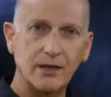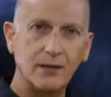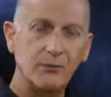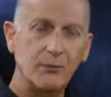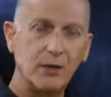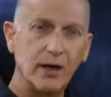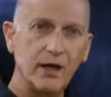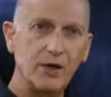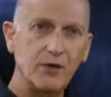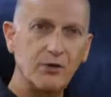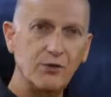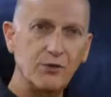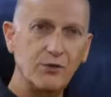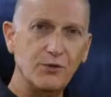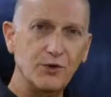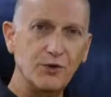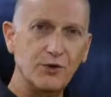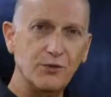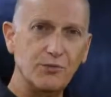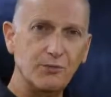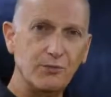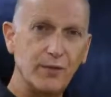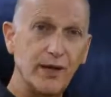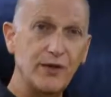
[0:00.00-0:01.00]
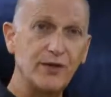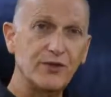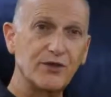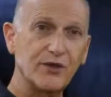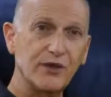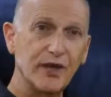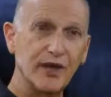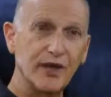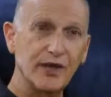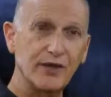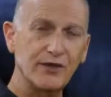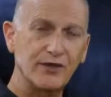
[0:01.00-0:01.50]
by whose
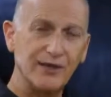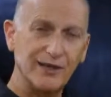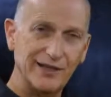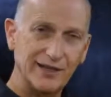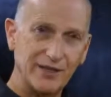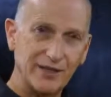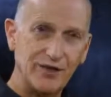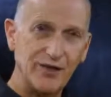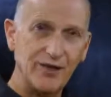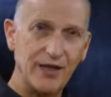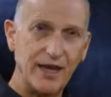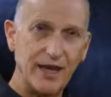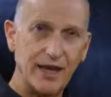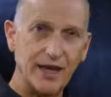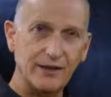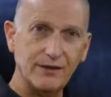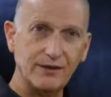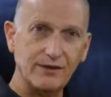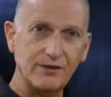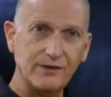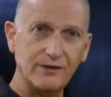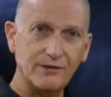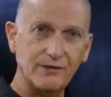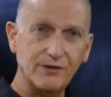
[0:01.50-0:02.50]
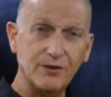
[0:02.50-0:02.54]
bedsides I sat,